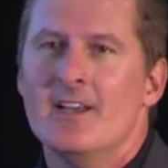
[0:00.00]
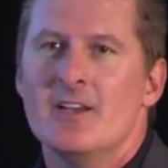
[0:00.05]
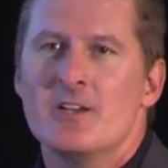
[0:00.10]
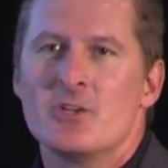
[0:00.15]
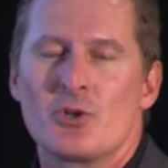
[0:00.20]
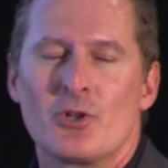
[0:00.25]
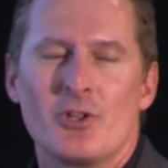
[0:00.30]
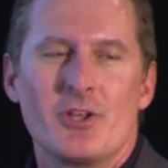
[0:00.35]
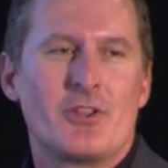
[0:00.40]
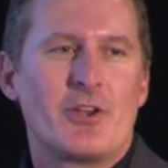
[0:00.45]

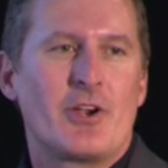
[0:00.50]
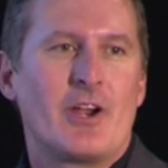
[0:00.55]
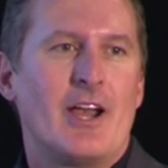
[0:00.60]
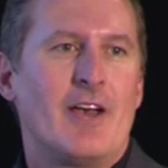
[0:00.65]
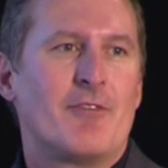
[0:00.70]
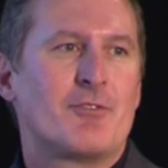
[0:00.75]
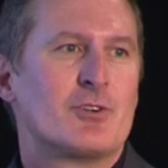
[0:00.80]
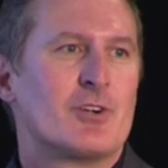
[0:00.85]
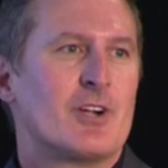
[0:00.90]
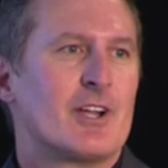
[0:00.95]
Shortly
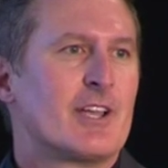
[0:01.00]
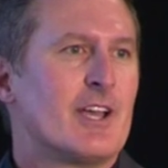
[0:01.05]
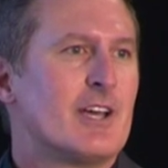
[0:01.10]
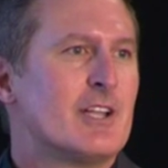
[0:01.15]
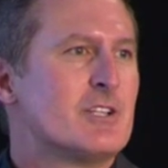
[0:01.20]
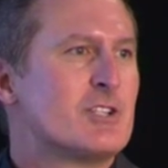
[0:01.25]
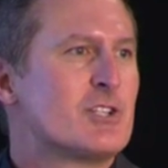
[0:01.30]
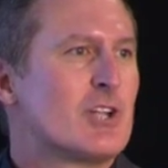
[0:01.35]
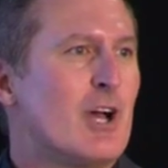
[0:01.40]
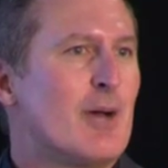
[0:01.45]
thereafter, I got
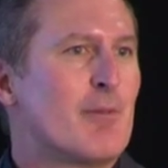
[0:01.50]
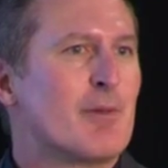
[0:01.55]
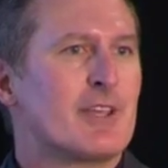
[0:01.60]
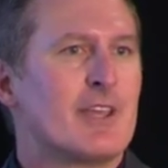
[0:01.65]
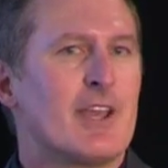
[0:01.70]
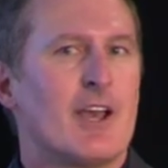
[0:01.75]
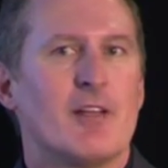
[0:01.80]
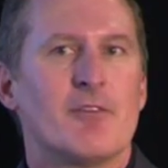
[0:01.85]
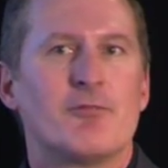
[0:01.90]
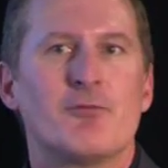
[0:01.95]
a job in
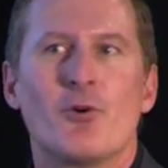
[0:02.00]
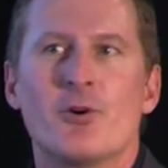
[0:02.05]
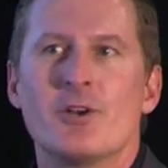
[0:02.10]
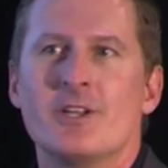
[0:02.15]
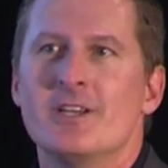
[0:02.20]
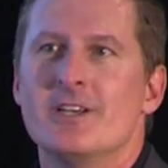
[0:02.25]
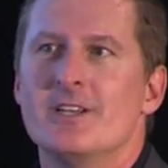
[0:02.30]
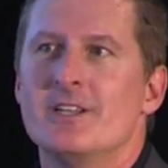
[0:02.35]
California,